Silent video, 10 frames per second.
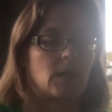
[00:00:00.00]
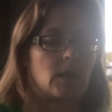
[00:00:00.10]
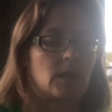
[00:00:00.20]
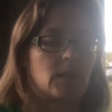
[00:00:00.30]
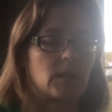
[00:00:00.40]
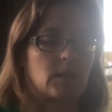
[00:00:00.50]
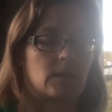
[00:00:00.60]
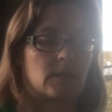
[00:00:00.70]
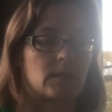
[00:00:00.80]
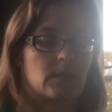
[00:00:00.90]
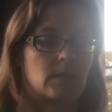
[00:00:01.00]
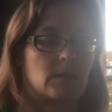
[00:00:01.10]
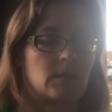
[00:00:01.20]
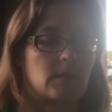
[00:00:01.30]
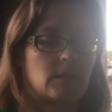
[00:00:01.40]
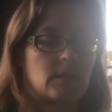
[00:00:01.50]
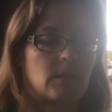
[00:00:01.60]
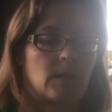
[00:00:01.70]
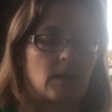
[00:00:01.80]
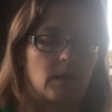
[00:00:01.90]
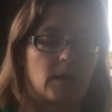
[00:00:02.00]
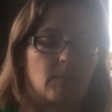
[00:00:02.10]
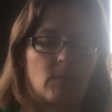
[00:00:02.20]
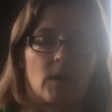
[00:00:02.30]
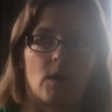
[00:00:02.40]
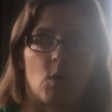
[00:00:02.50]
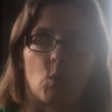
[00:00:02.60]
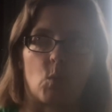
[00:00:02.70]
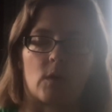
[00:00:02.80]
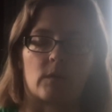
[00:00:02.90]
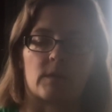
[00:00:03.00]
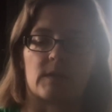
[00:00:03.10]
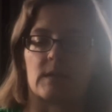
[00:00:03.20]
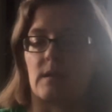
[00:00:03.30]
in this time was